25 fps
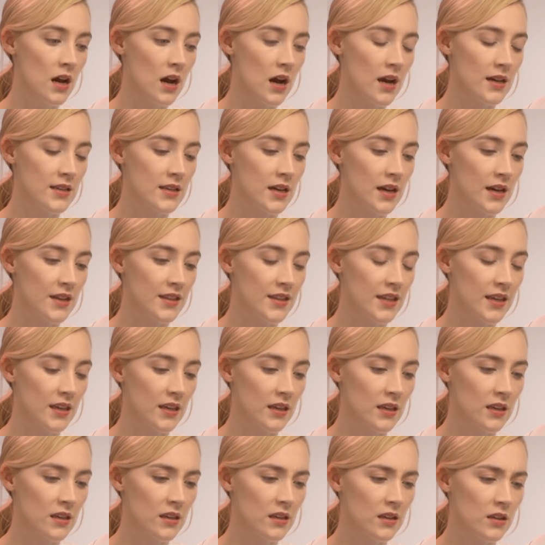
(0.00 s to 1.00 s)
I
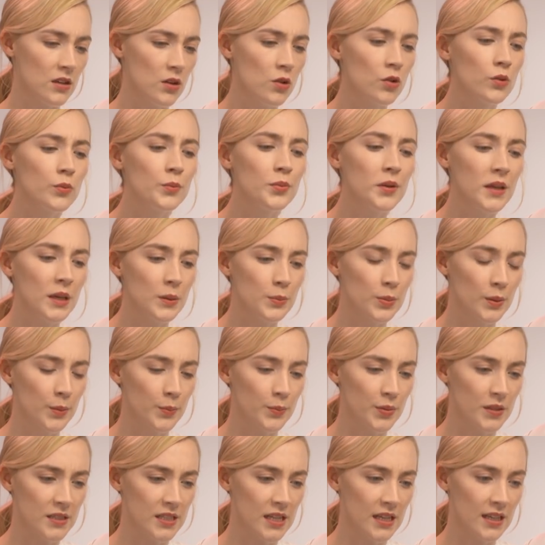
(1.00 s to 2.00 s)
think young people
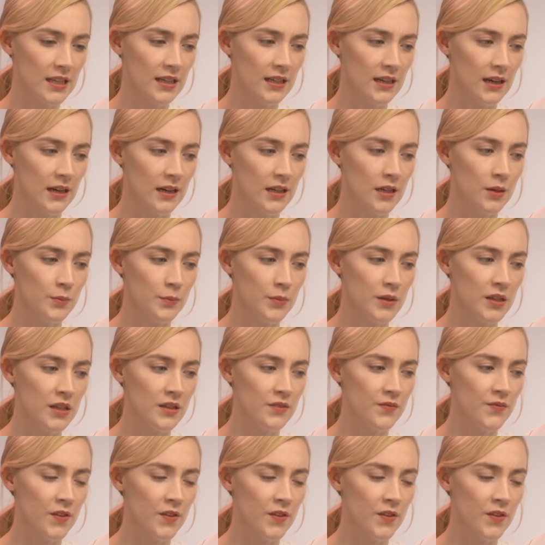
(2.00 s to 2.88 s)
in particular can be